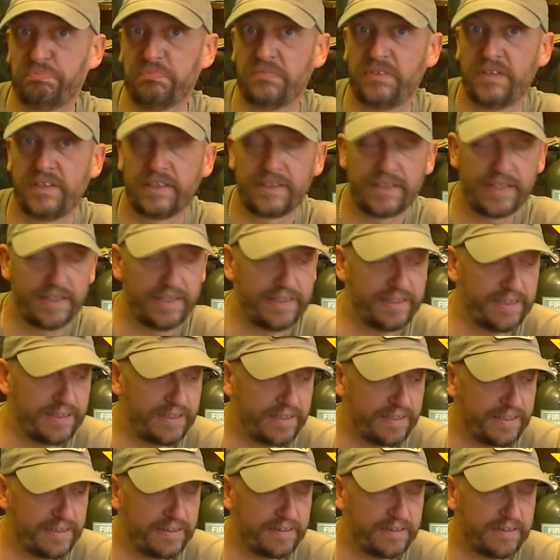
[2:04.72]
Okay,
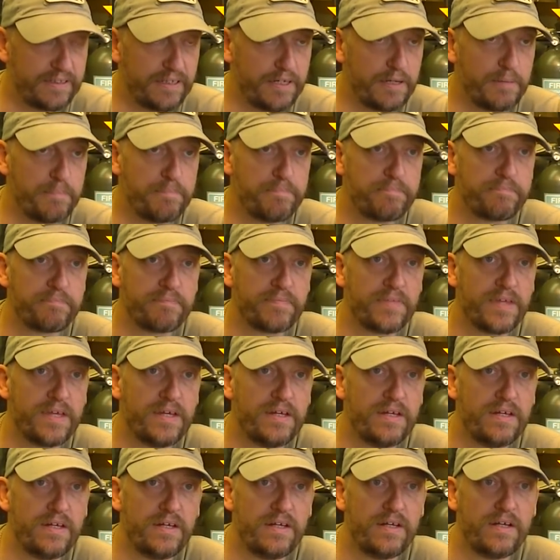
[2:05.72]
and
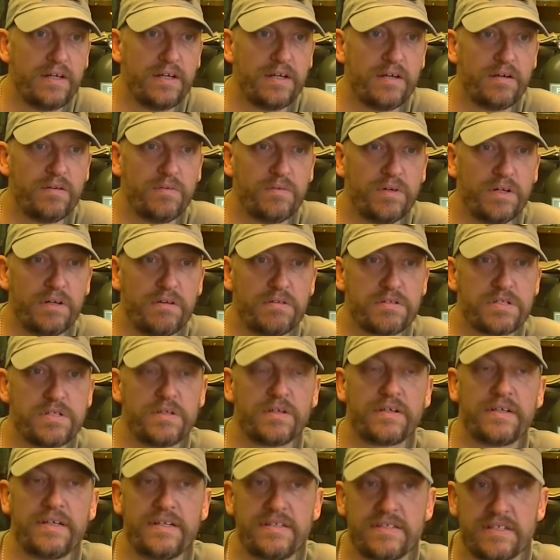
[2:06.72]
what I was
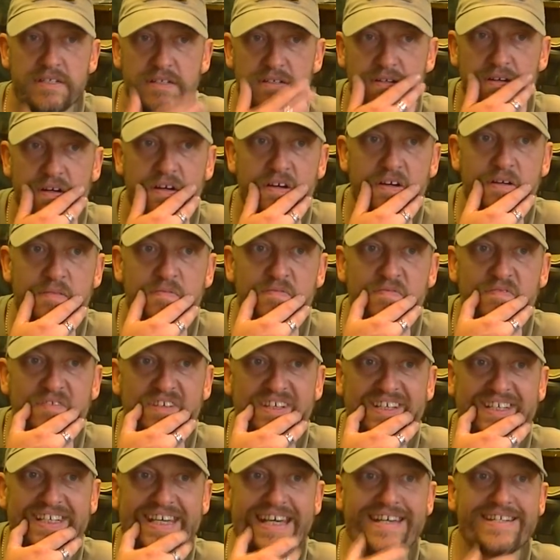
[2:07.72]
looking into, I'm
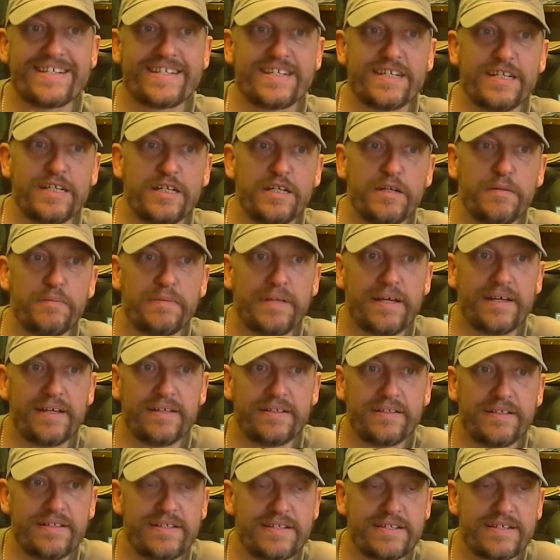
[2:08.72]
guessing that
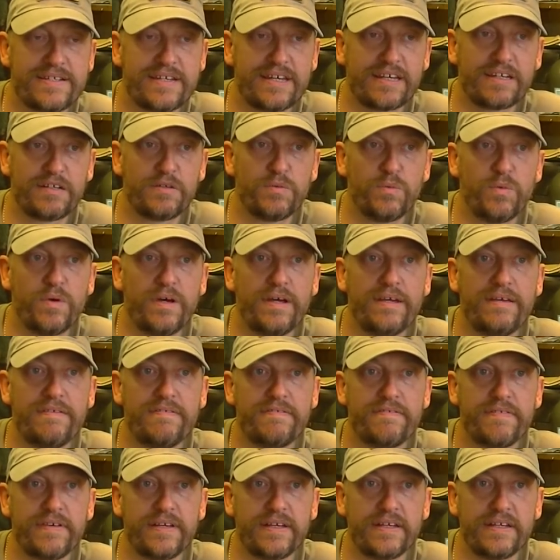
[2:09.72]
this second wave
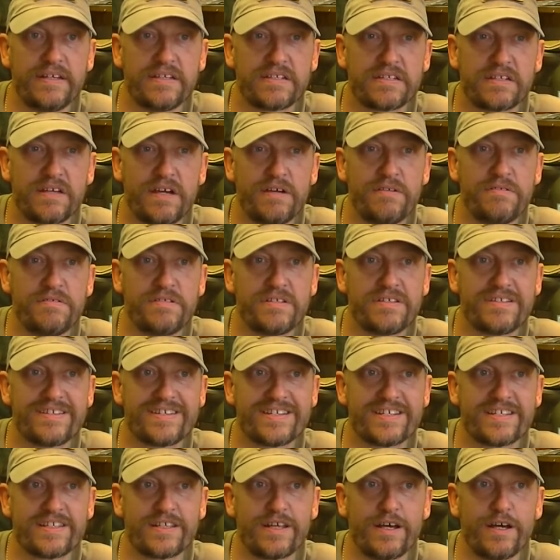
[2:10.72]
thing is going to
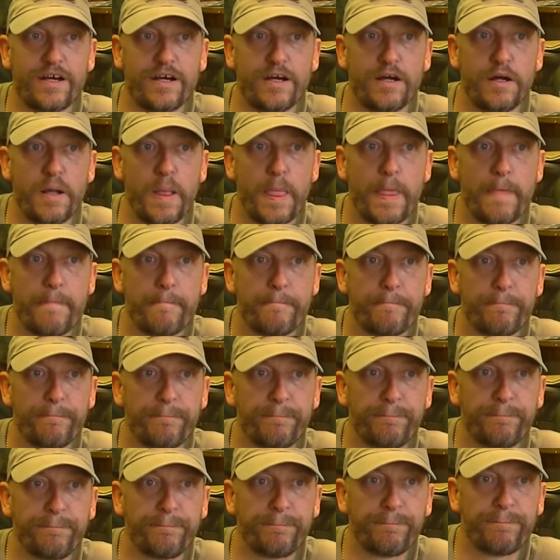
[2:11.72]
start
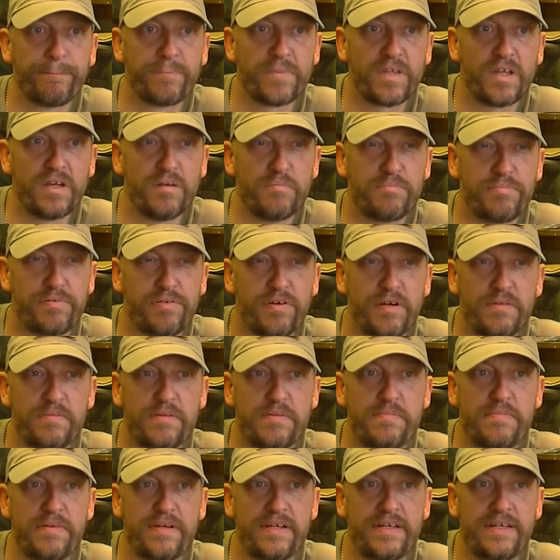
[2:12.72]

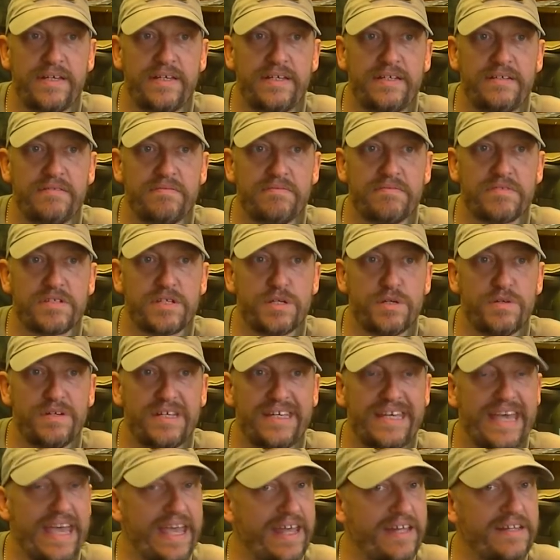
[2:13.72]
probably to
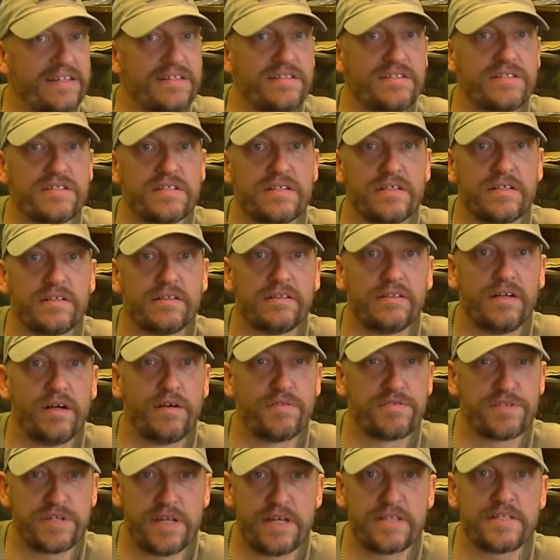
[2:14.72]
the end
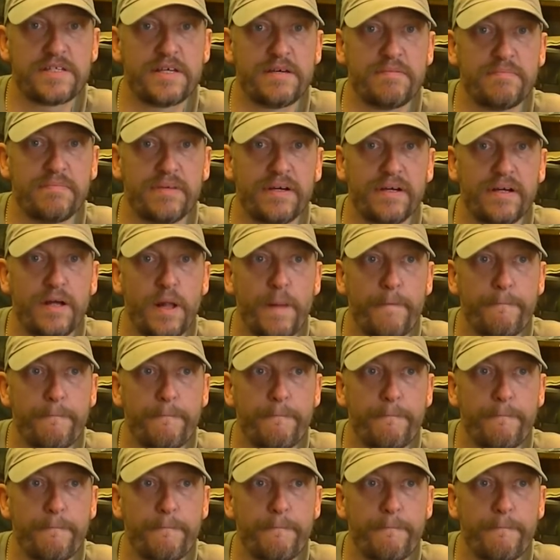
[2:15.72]
of September,